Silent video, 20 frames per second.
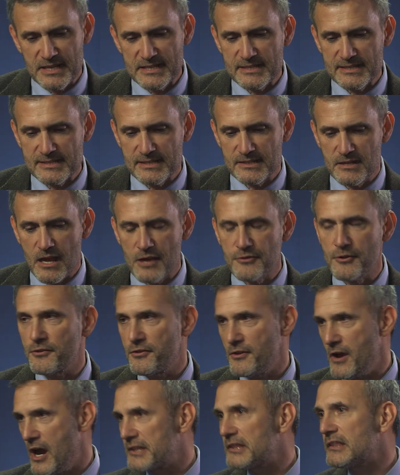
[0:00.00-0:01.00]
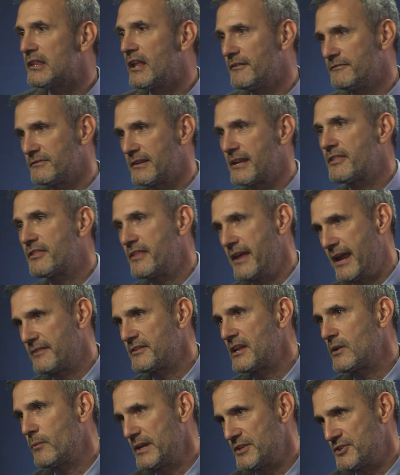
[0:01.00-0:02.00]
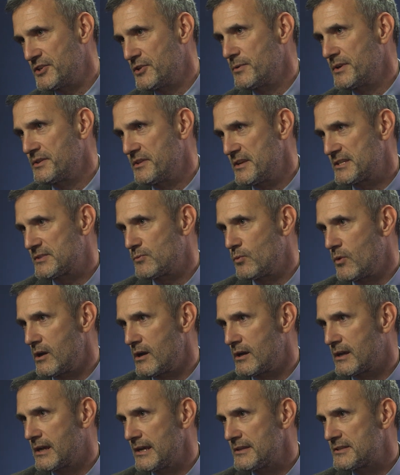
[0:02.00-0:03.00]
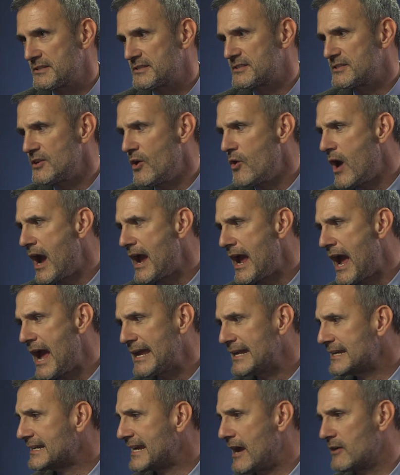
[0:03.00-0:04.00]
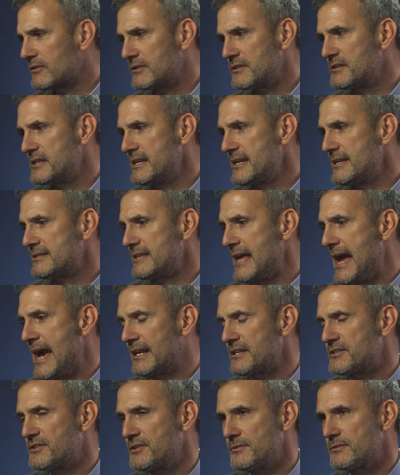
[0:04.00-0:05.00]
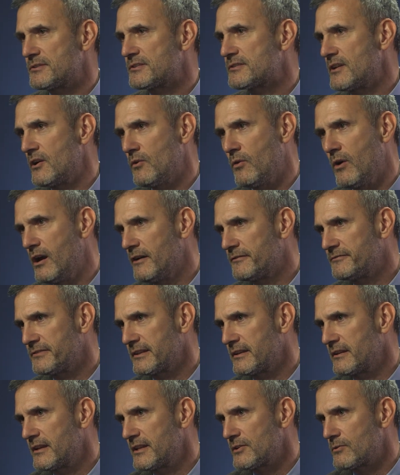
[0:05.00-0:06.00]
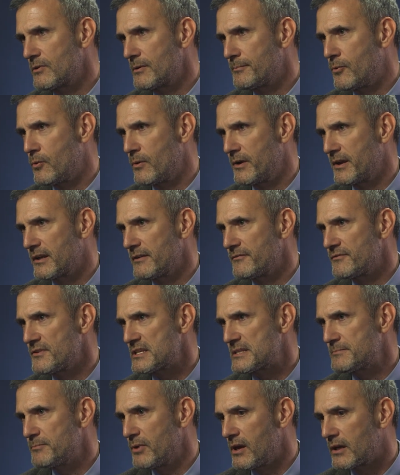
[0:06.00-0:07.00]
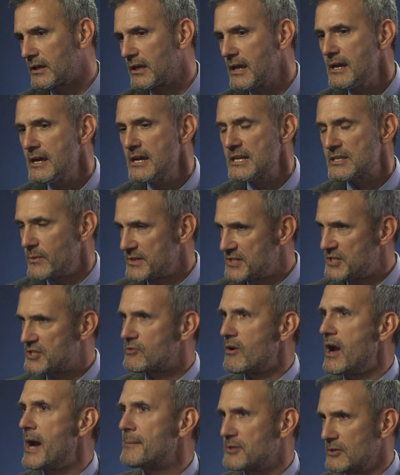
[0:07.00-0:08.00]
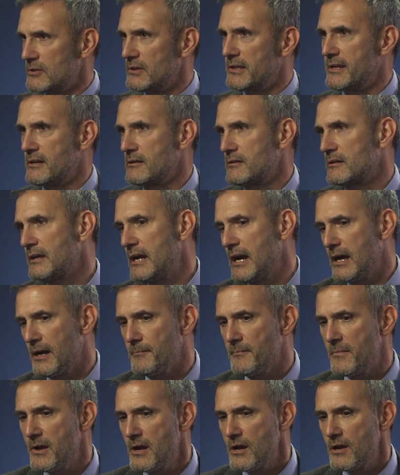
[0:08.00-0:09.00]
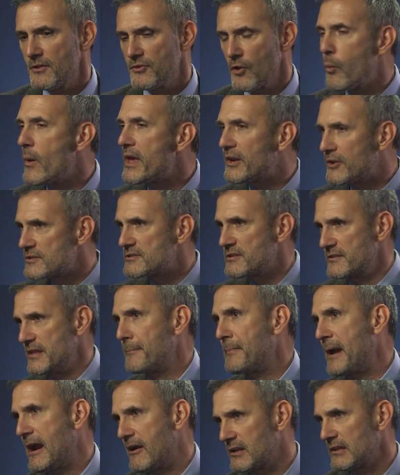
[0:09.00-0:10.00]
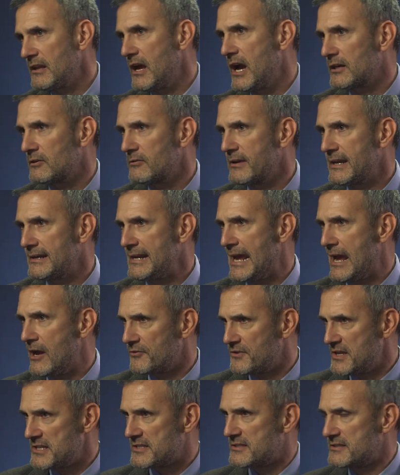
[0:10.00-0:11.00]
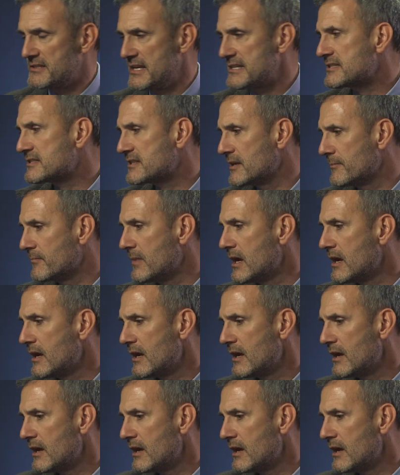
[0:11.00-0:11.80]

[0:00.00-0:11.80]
this is another unlovely thing that we do in this work. Uh, so I, I, encountered these attitudes so often in the reporting of this book. So I described earlier um, the winners of that parent lottery and how this system